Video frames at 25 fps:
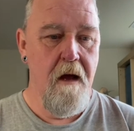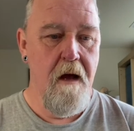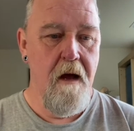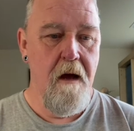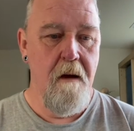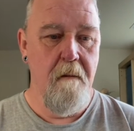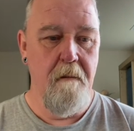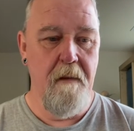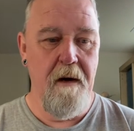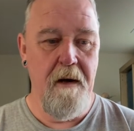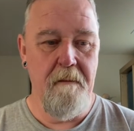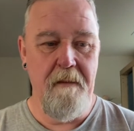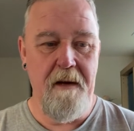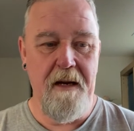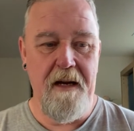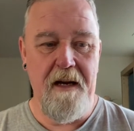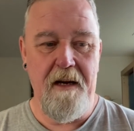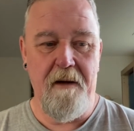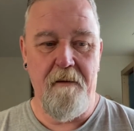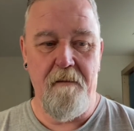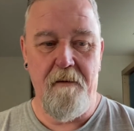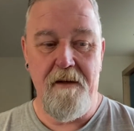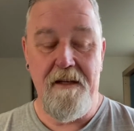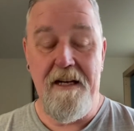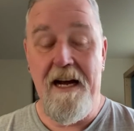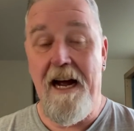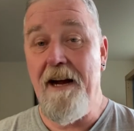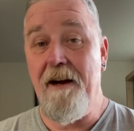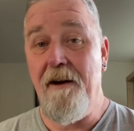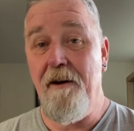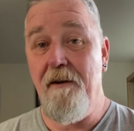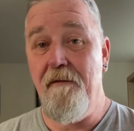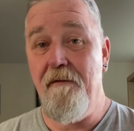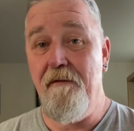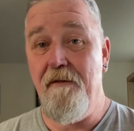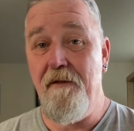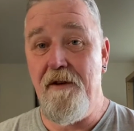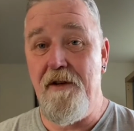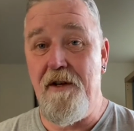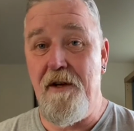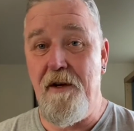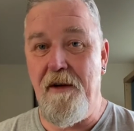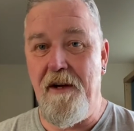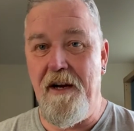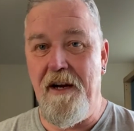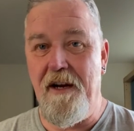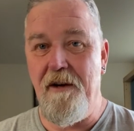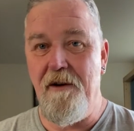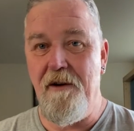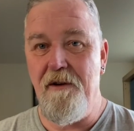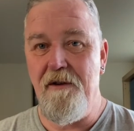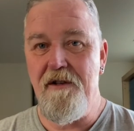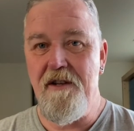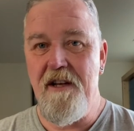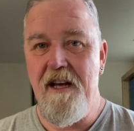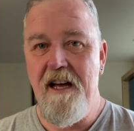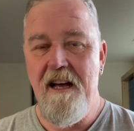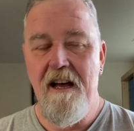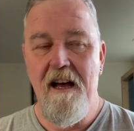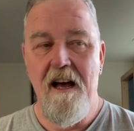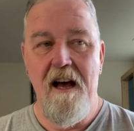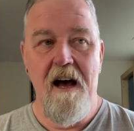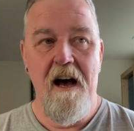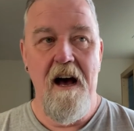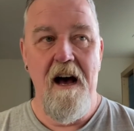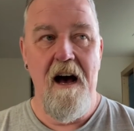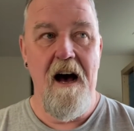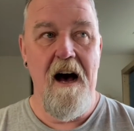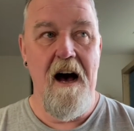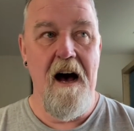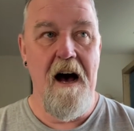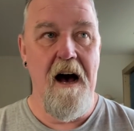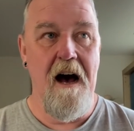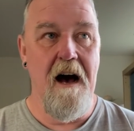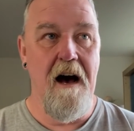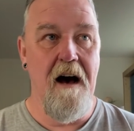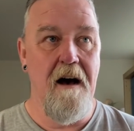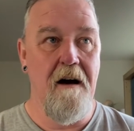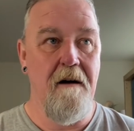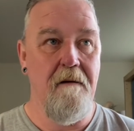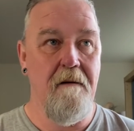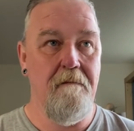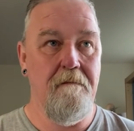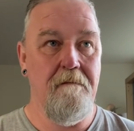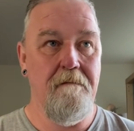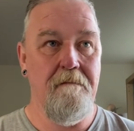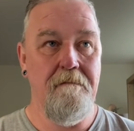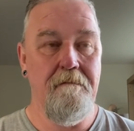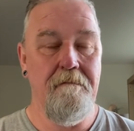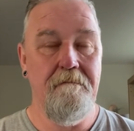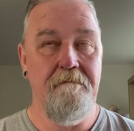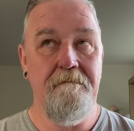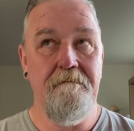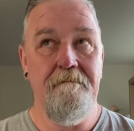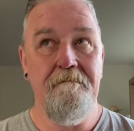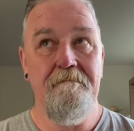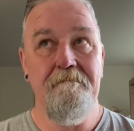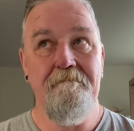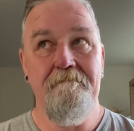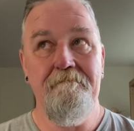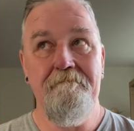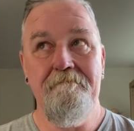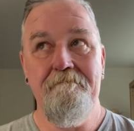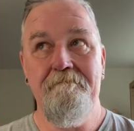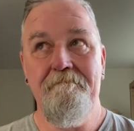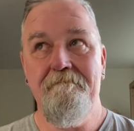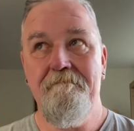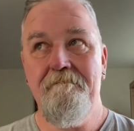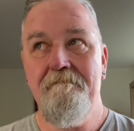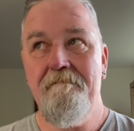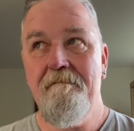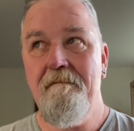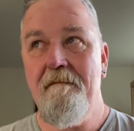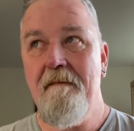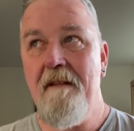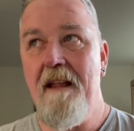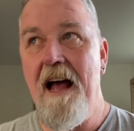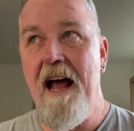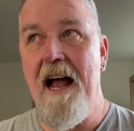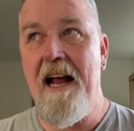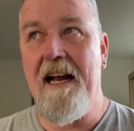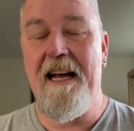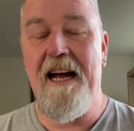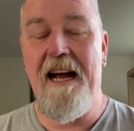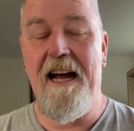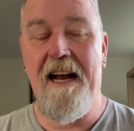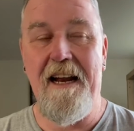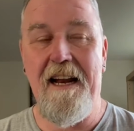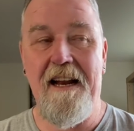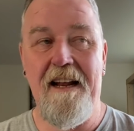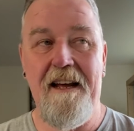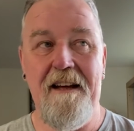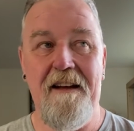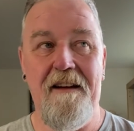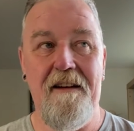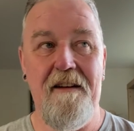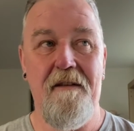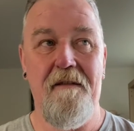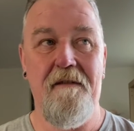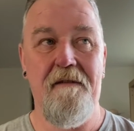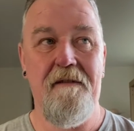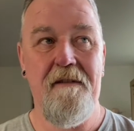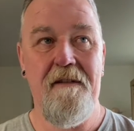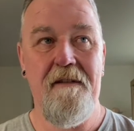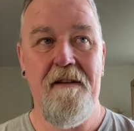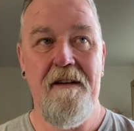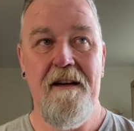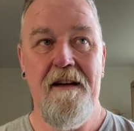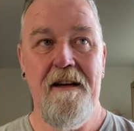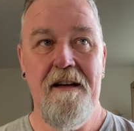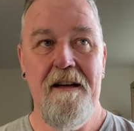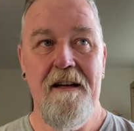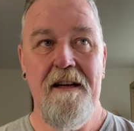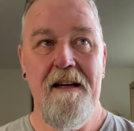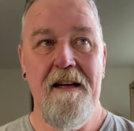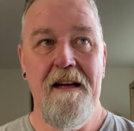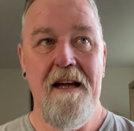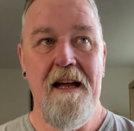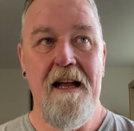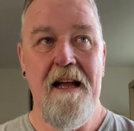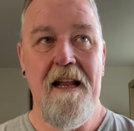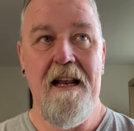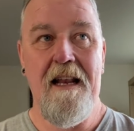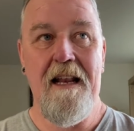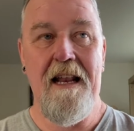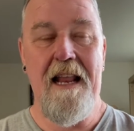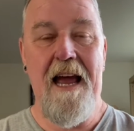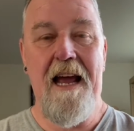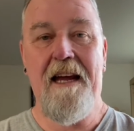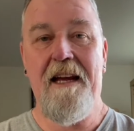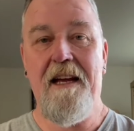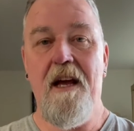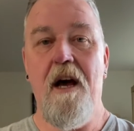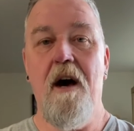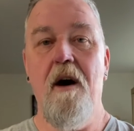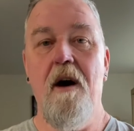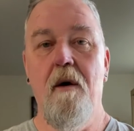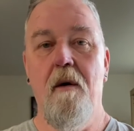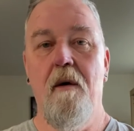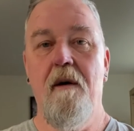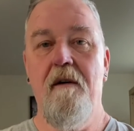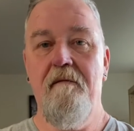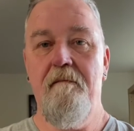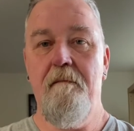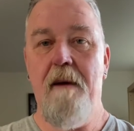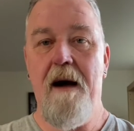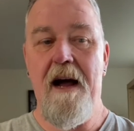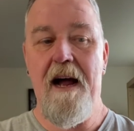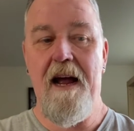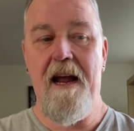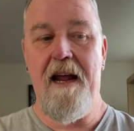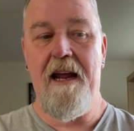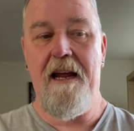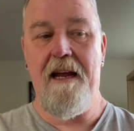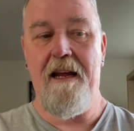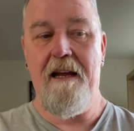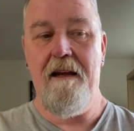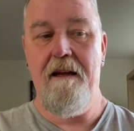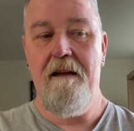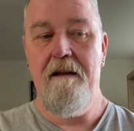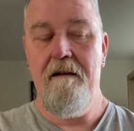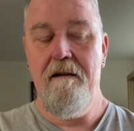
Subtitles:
But being retired for 2 years, I kind of let go of my